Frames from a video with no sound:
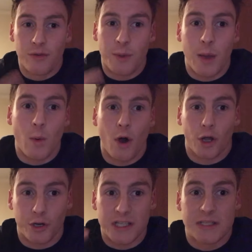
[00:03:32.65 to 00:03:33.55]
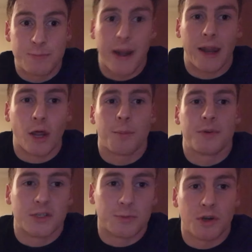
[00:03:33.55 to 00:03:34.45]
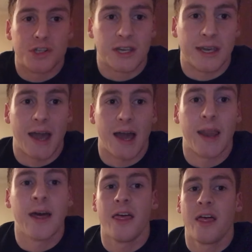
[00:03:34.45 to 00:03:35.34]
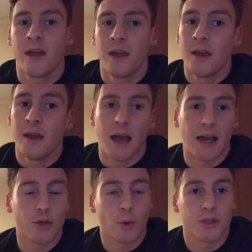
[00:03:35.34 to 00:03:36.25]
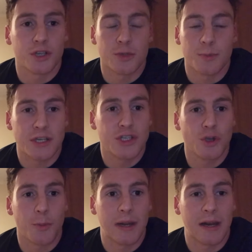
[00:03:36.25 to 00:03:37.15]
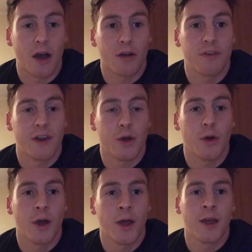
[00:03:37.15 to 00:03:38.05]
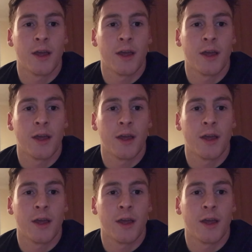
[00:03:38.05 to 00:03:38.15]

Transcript: From now on I'm going to speed it up as much as I can. I don't want this to be a stupidly long video.